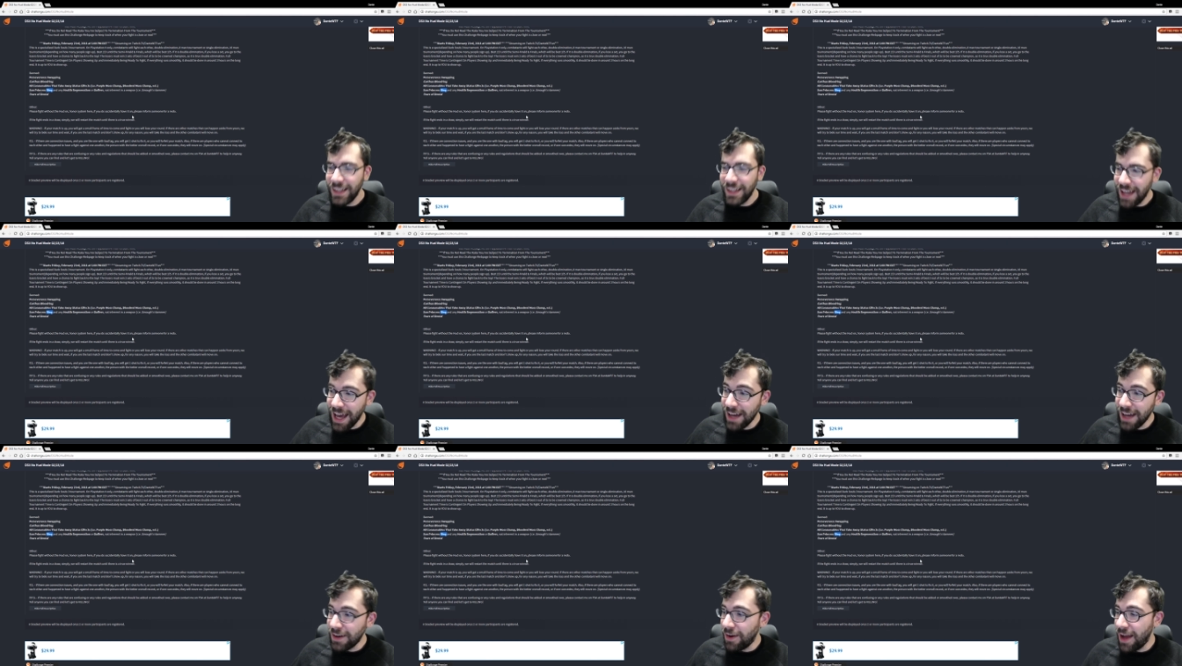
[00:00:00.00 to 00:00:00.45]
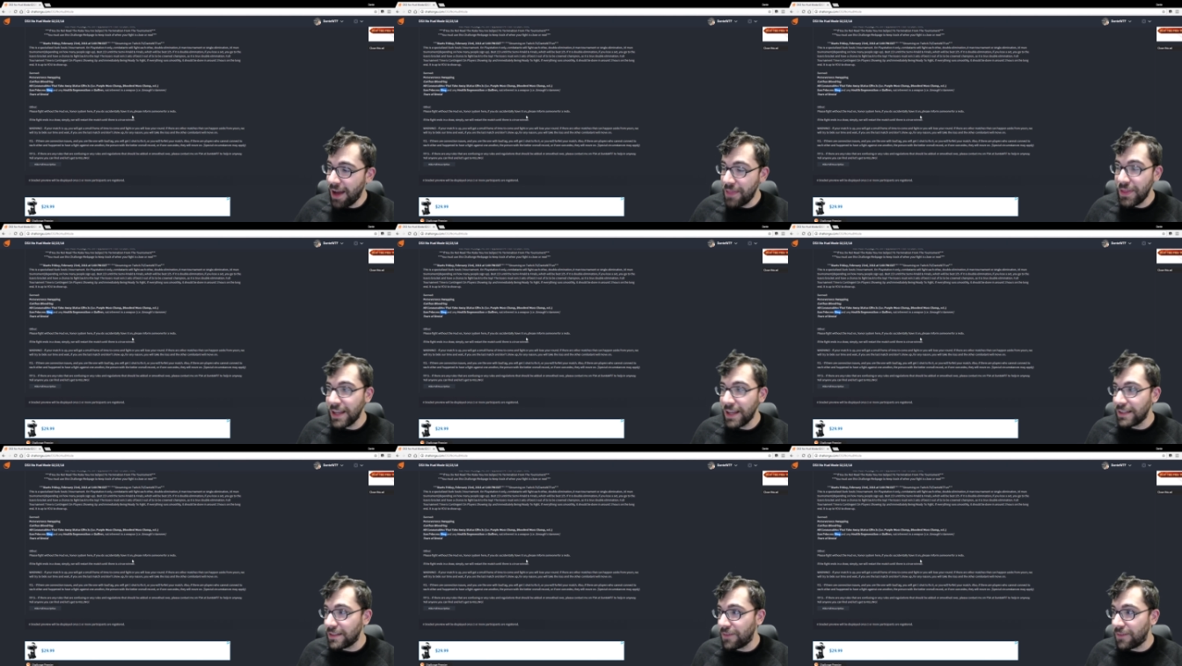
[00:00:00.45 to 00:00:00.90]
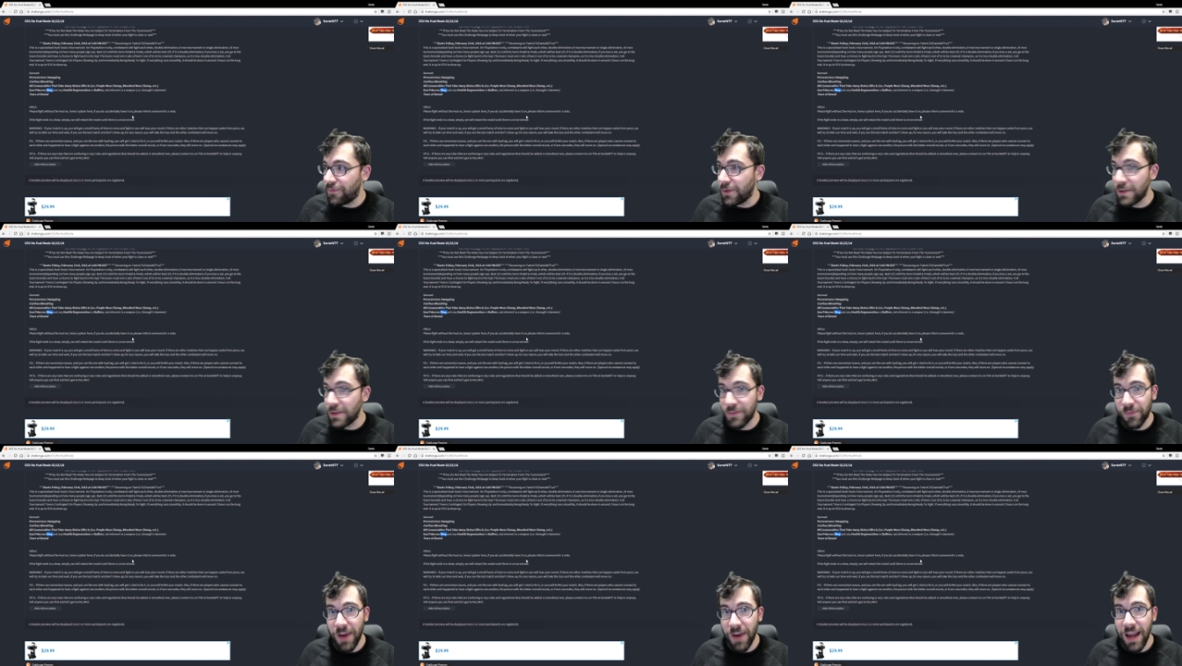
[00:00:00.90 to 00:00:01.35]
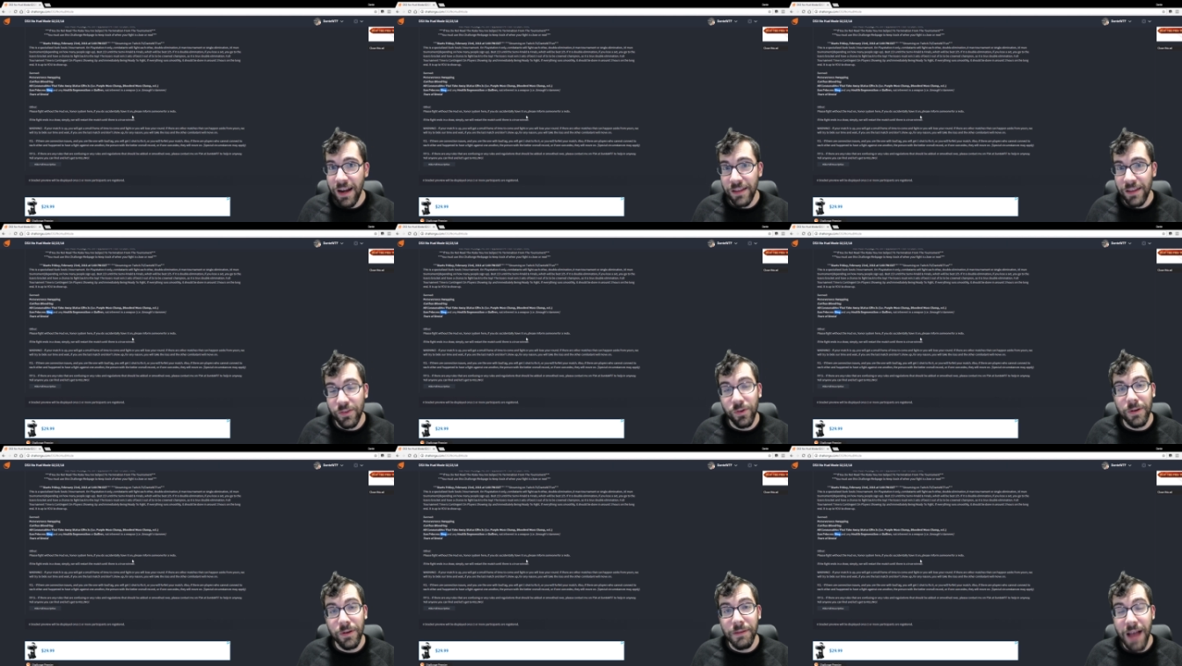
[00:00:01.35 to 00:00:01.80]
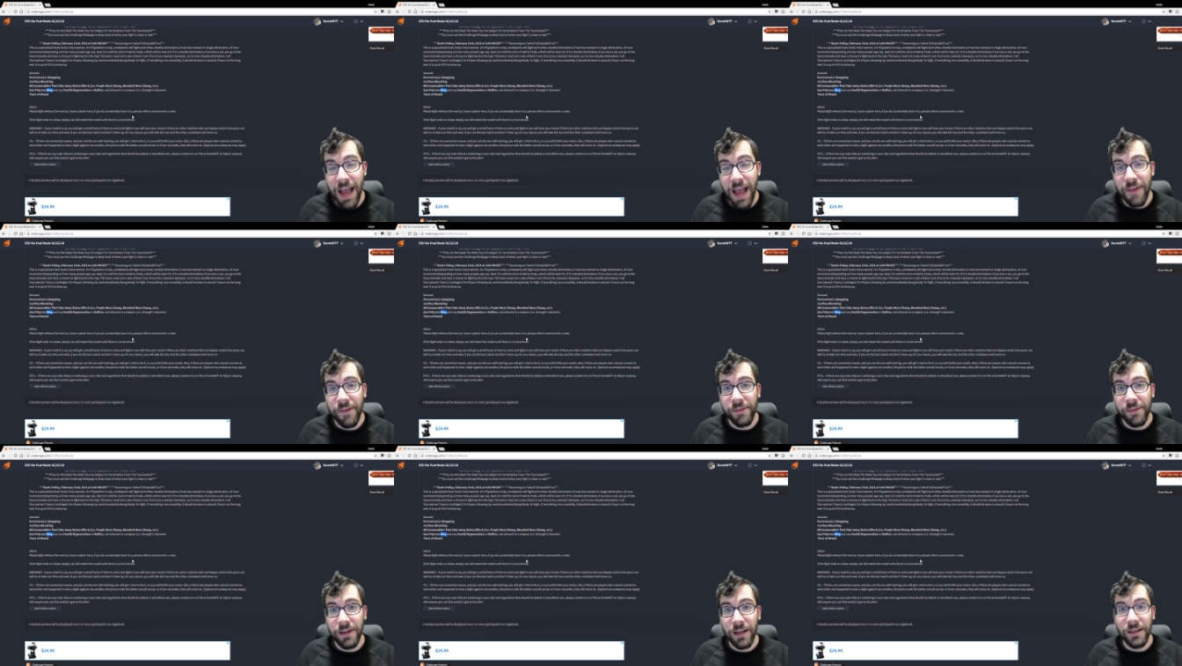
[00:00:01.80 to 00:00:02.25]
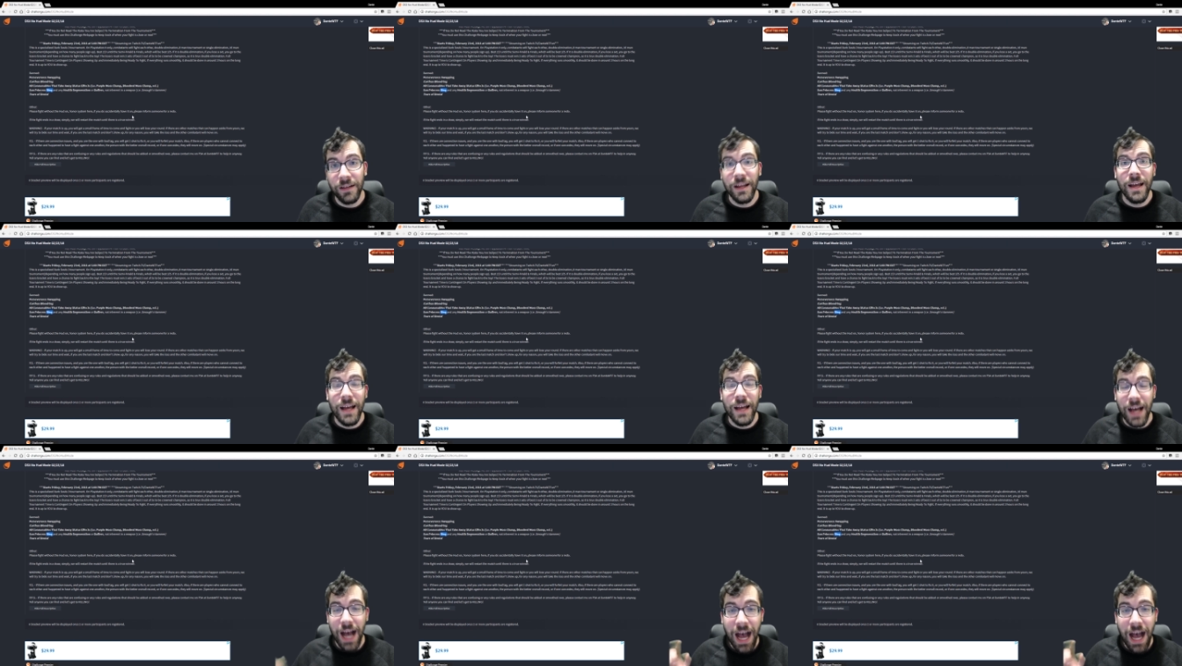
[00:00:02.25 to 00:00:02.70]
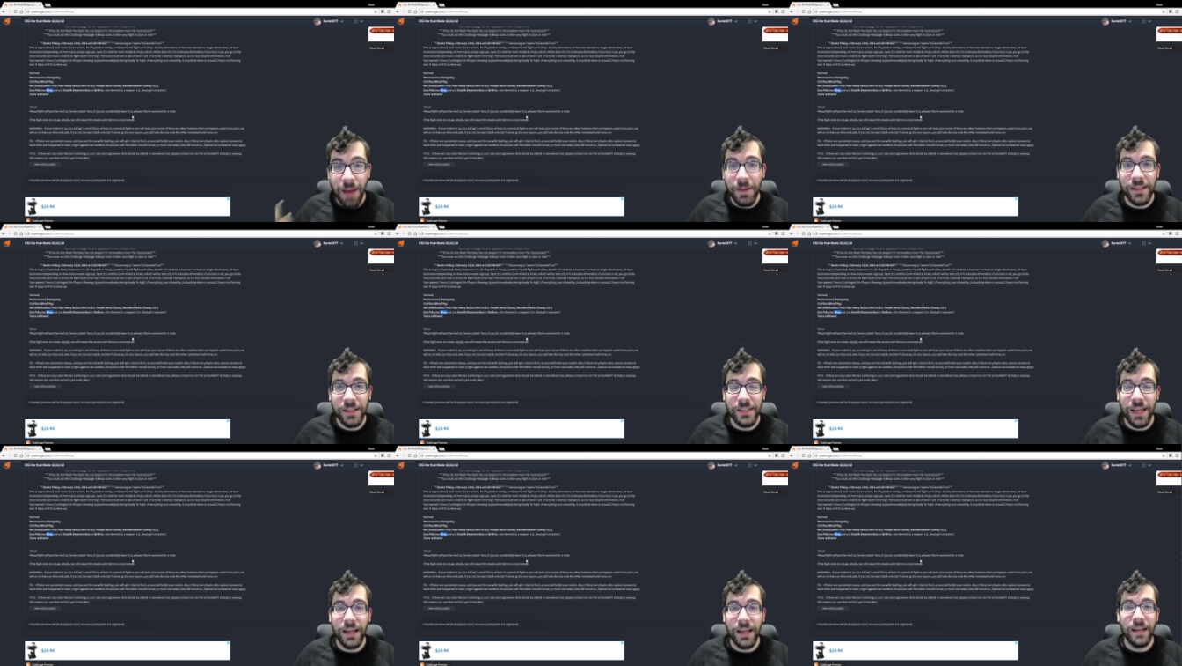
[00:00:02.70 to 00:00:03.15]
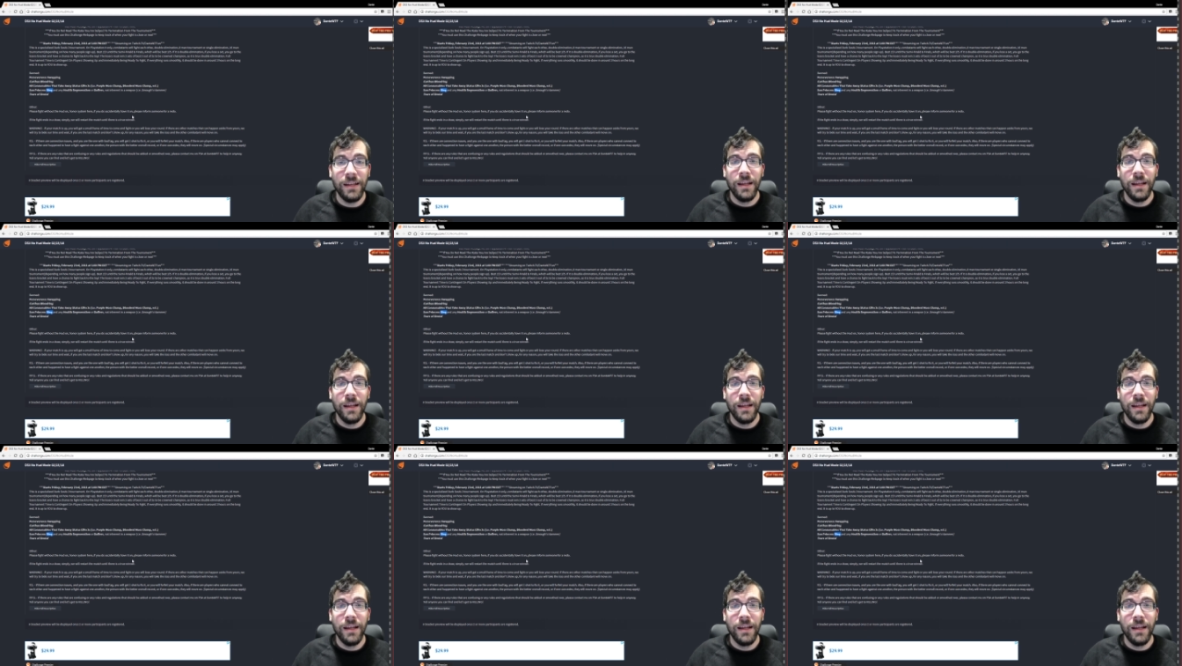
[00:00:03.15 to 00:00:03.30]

I don't know. I think it's the first Friday tournament I've ever done. I'm excited.